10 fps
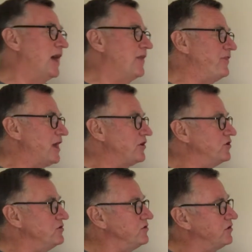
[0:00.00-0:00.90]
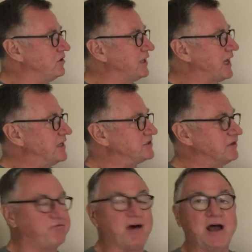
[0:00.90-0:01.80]
and that Google has
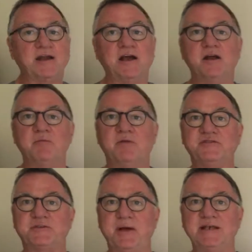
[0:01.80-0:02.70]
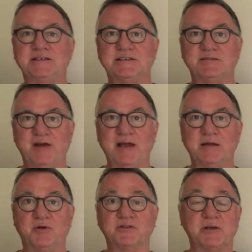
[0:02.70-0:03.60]
a finite number of spaces
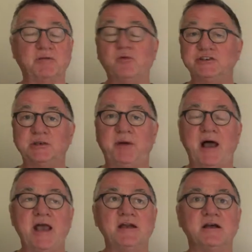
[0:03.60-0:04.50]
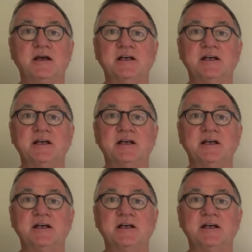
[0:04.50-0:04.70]
available, some of which are paid,